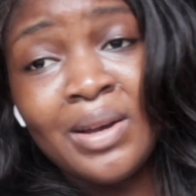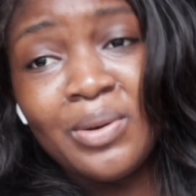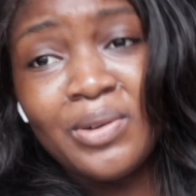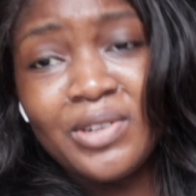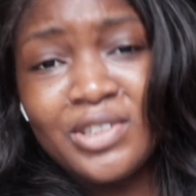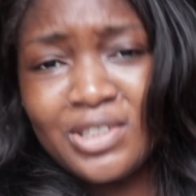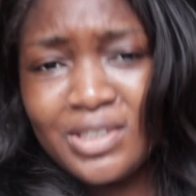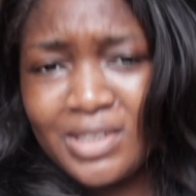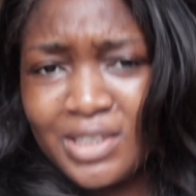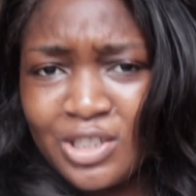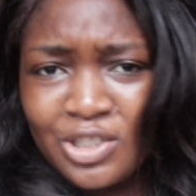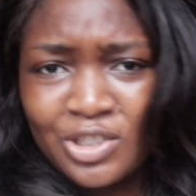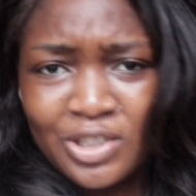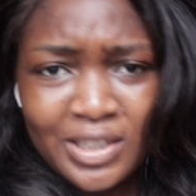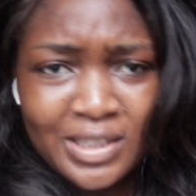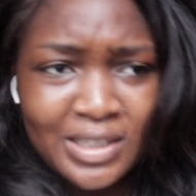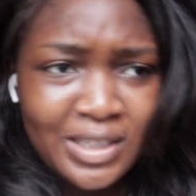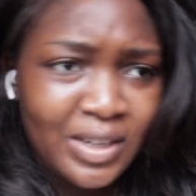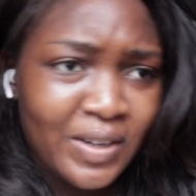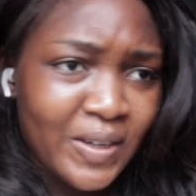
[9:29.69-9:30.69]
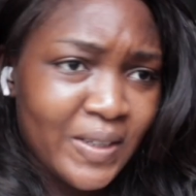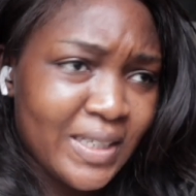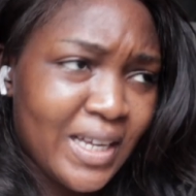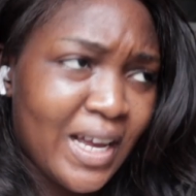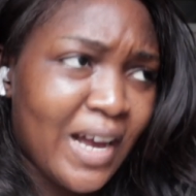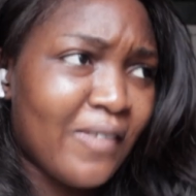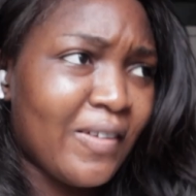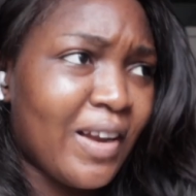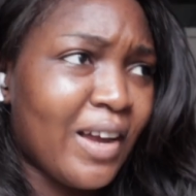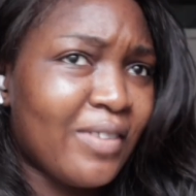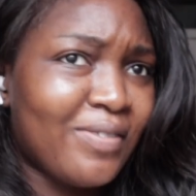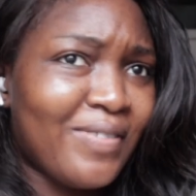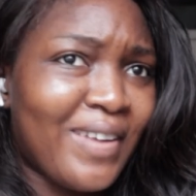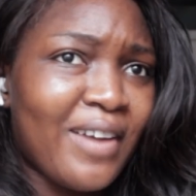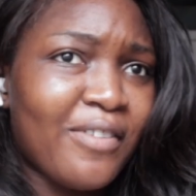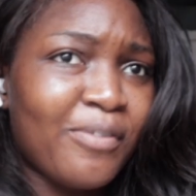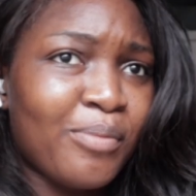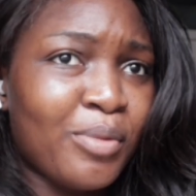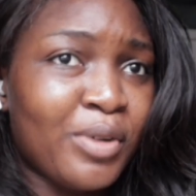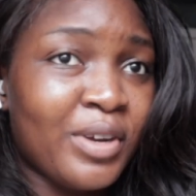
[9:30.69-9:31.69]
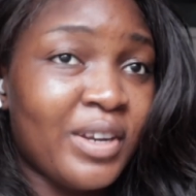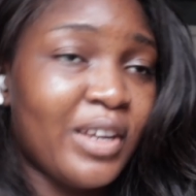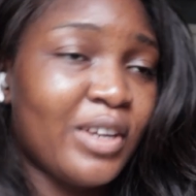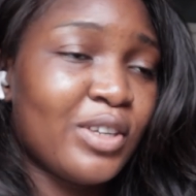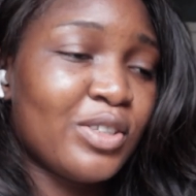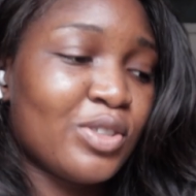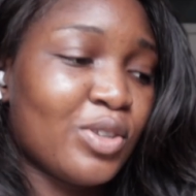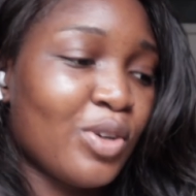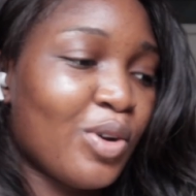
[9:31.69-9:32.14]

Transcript: which is interesting because I have like 5 more days to